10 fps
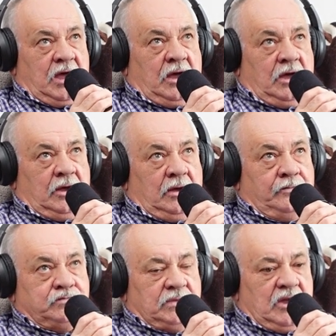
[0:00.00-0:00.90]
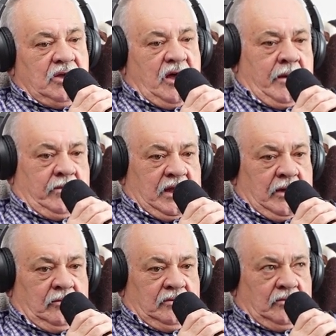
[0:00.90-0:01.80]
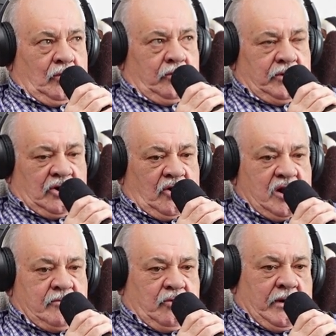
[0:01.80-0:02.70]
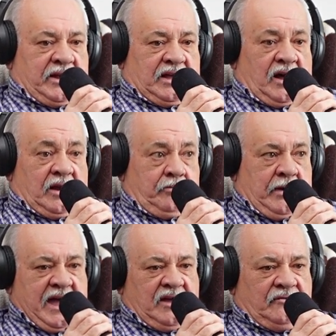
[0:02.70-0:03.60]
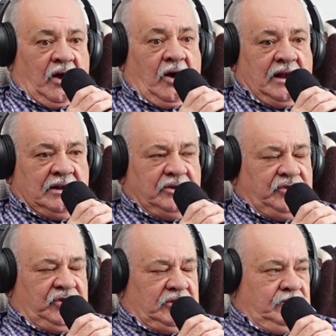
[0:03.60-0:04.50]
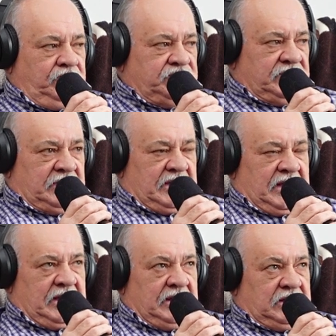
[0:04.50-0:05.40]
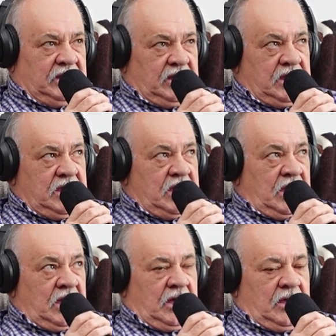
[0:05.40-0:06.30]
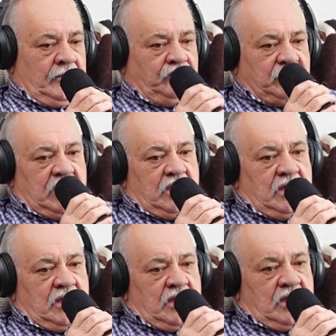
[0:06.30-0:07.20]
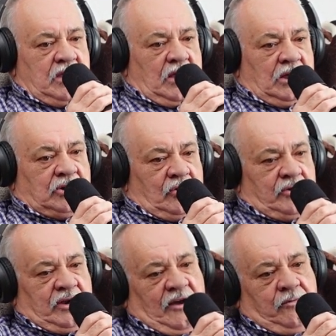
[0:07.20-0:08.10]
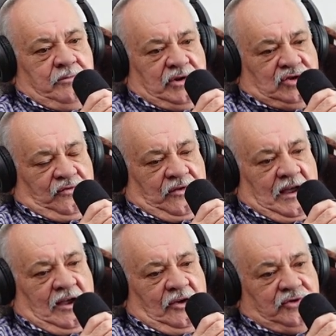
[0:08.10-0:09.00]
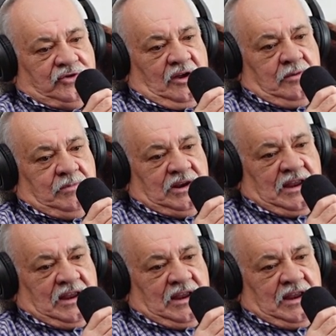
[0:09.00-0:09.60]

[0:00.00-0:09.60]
I've been out over in Carnarvon, what they call the Bay of Islands. Yeah. That. I turned off in Bishop Falls, and I've been